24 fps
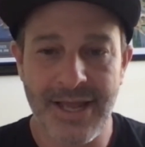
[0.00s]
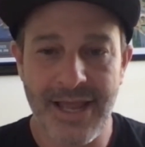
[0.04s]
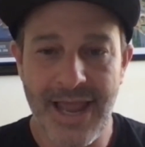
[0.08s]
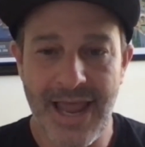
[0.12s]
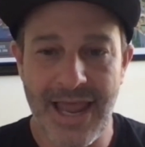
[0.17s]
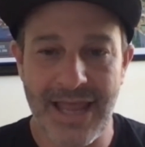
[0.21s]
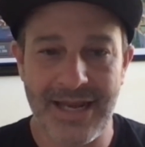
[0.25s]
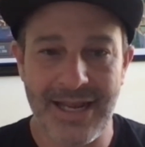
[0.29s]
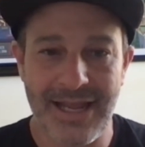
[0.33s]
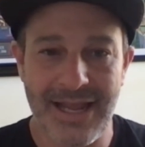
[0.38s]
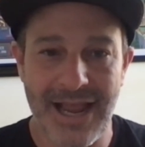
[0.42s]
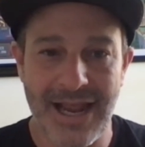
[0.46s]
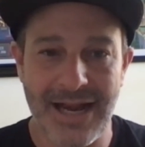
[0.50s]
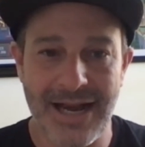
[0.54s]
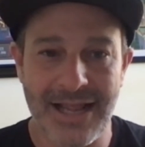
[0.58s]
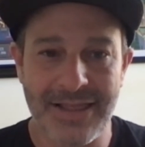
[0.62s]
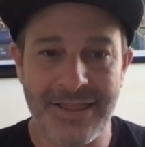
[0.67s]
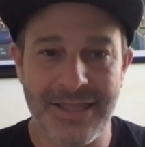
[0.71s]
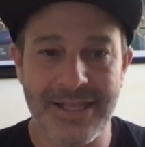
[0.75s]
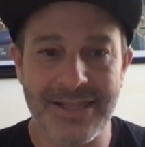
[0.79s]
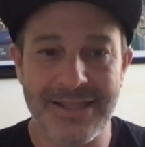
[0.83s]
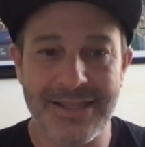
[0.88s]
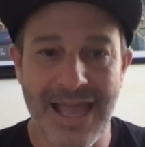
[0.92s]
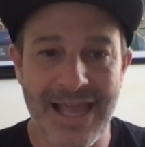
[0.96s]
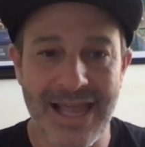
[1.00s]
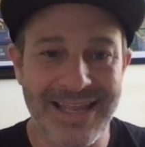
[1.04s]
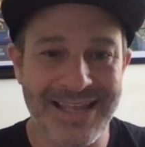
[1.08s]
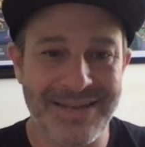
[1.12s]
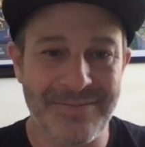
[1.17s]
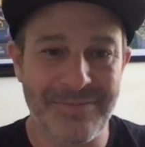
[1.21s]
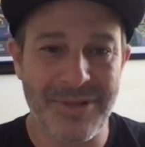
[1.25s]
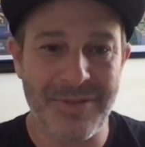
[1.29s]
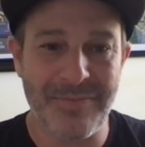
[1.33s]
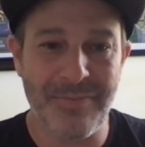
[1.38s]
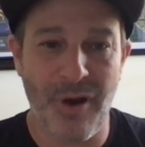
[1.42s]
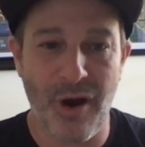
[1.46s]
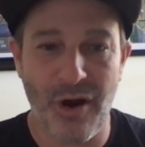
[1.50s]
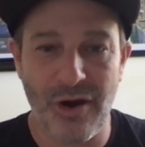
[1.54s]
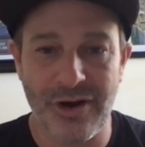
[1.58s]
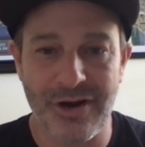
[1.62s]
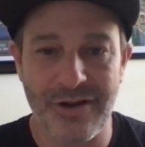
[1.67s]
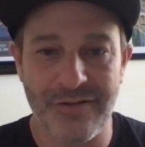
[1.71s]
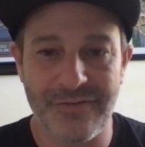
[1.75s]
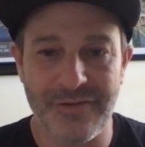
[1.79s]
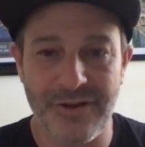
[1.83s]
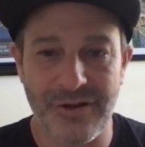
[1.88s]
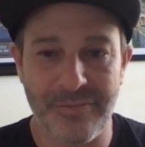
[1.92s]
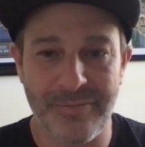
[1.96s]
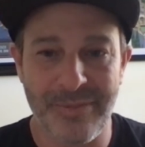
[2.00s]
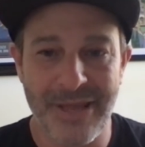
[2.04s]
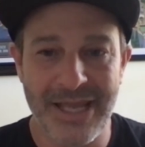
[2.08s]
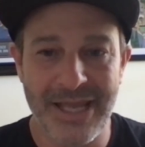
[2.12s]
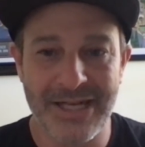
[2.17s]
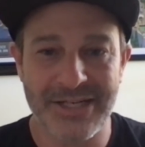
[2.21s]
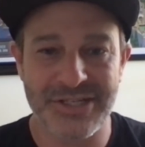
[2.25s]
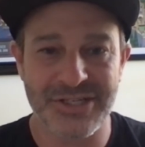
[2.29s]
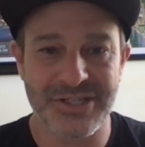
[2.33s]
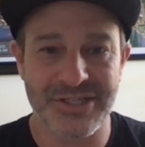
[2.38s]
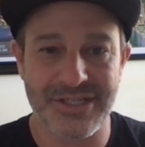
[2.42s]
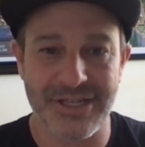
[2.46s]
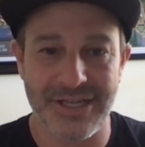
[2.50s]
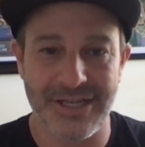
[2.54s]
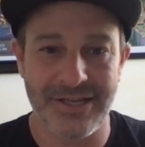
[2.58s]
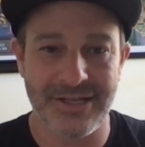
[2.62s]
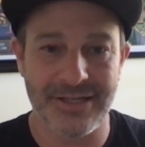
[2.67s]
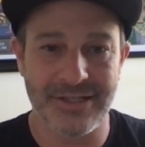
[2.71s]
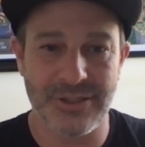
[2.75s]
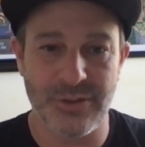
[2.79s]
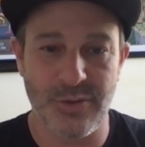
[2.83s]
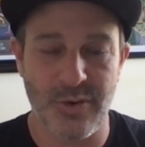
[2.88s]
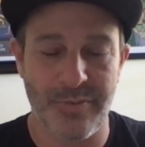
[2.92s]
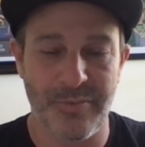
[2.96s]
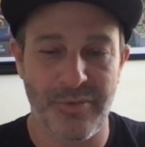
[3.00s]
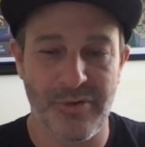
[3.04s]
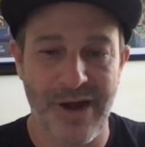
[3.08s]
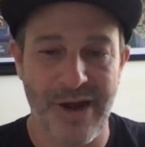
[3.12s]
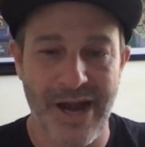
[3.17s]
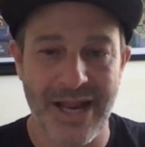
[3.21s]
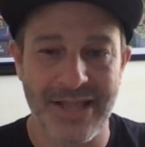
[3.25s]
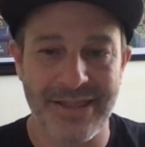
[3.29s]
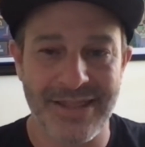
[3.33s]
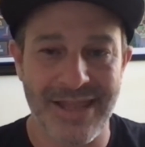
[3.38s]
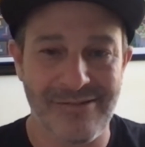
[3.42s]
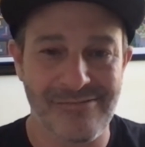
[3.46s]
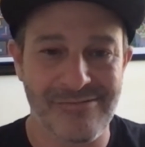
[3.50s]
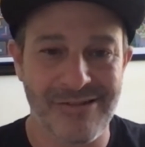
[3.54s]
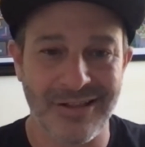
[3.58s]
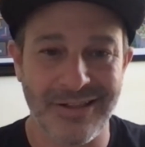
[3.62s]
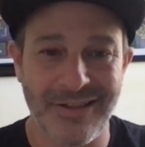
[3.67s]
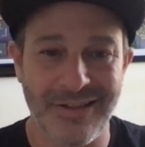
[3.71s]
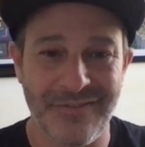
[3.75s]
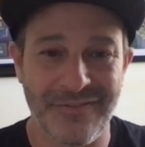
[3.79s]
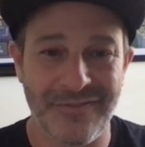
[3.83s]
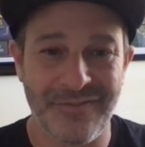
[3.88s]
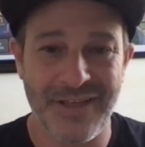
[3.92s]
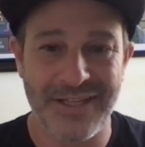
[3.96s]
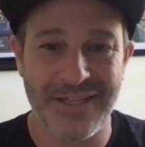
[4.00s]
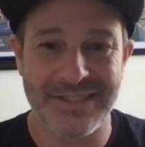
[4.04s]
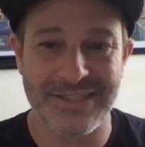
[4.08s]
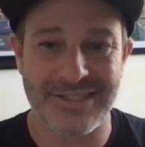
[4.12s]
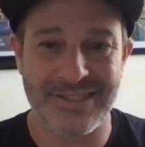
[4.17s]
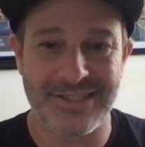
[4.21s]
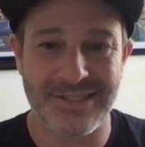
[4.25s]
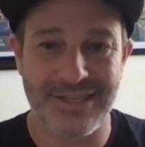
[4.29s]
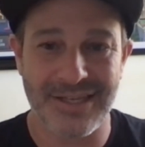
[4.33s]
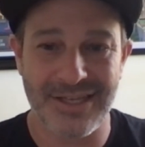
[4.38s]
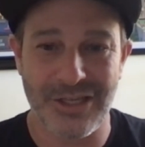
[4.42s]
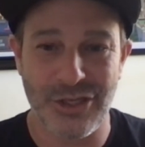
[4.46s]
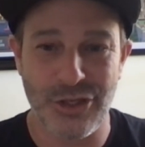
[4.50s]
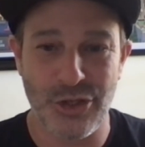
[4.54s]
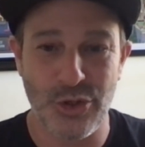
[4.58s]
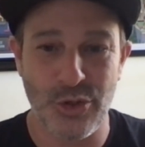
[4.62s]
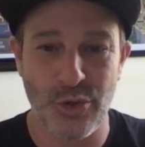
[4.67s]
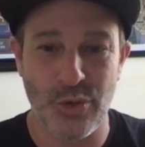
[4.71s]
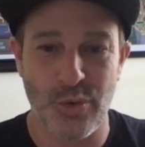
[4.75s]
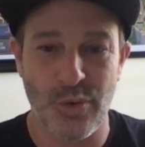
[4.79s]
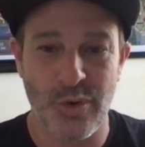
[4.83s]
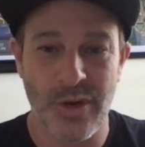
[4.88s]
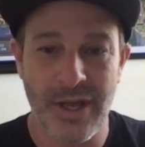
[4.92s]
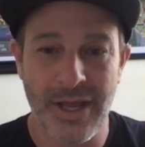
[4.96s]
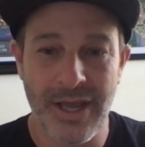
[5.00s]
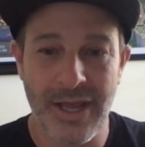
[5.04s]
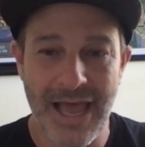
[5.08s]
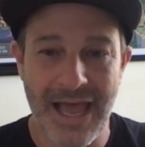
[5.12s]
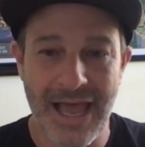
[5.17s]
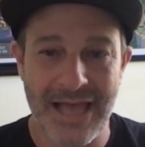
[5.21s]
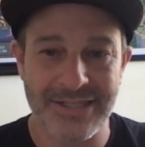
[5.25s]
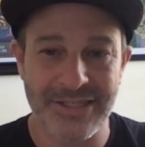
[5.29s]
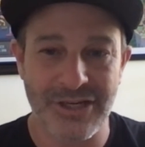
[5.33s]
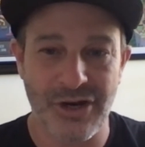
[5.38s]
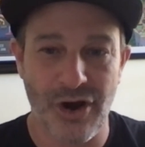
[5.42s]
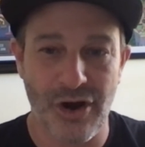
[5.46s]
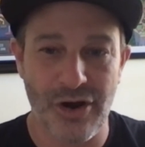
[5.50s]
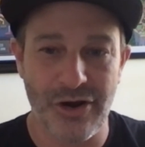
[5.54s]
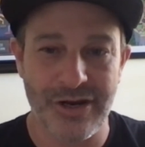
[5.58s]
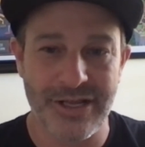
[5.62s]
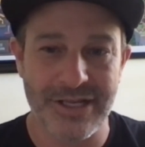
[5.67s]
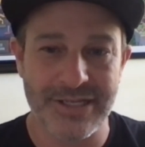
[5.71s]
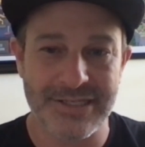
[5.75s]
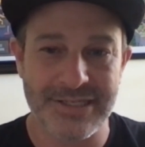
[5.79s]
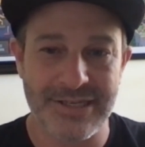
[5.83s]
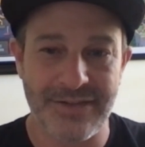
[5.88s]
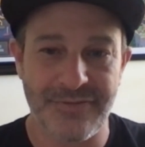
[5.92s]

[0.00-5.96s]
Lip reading: And I think that can be part of your pitch to a brand that really fits you as an artist.